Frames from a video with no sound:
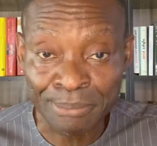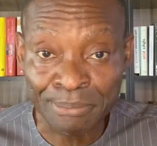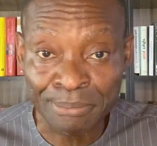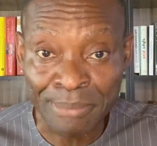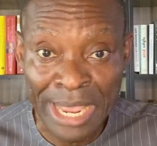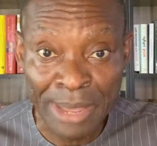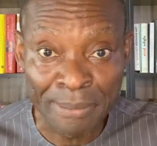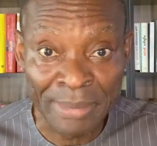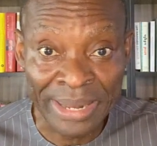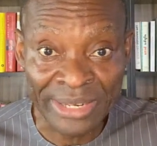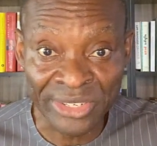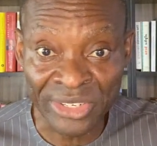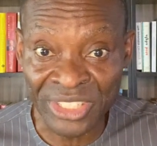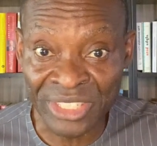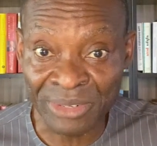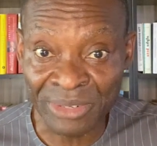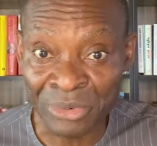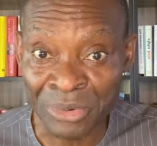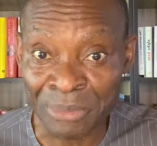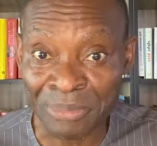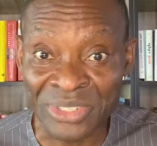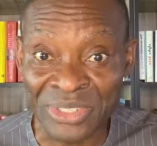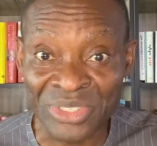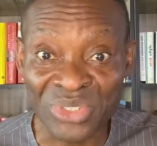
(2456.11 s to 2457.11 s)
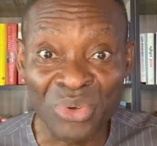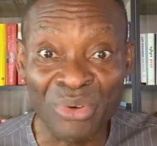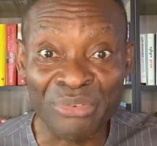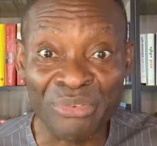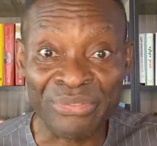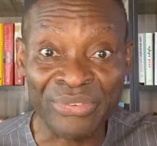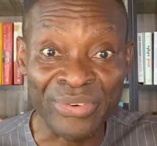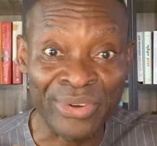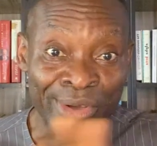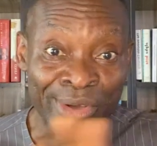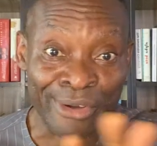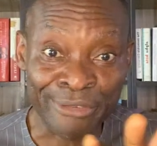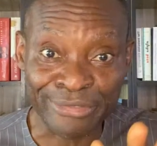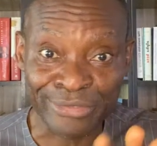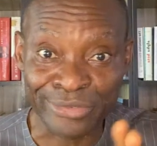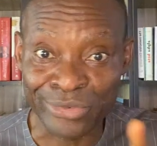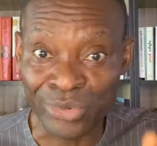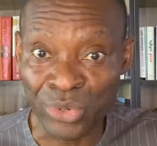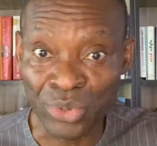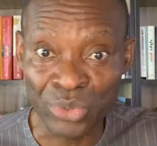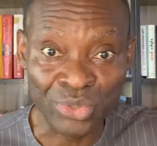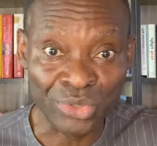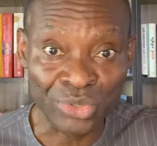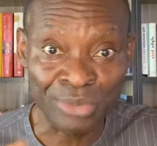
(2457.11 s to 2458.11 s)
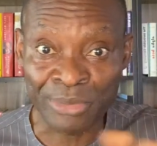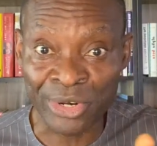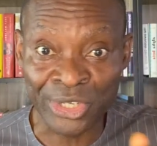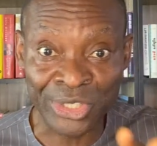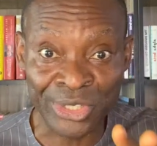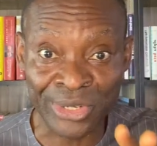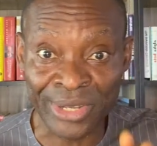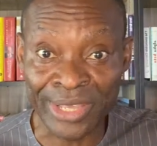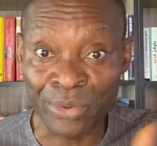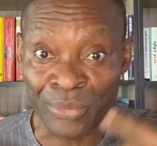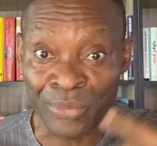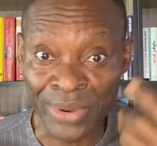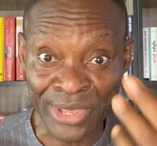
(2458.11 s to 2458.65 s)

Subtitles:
My mentorship group is no fluff, no too much talking.